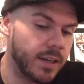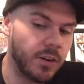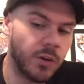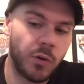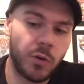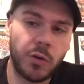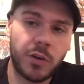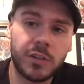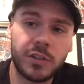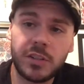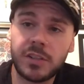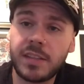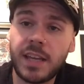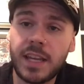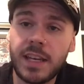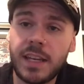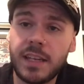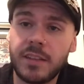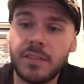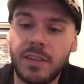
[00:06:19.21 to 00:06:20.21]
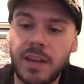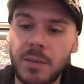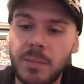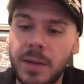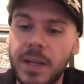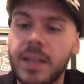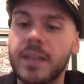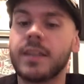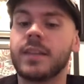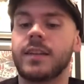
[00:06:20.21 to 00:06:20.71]
or just getting into
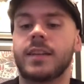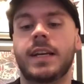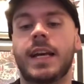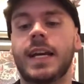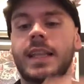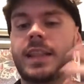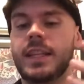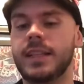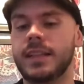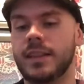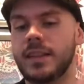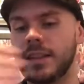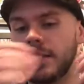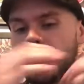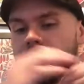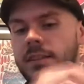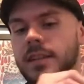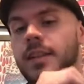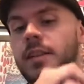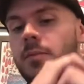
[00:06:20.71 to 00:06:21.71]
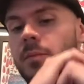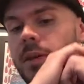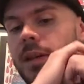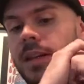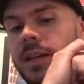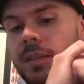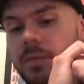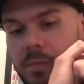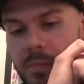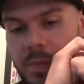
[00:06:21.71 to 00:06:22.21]
vaping. I think this is going to
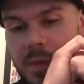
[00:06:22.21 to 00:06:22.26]
be,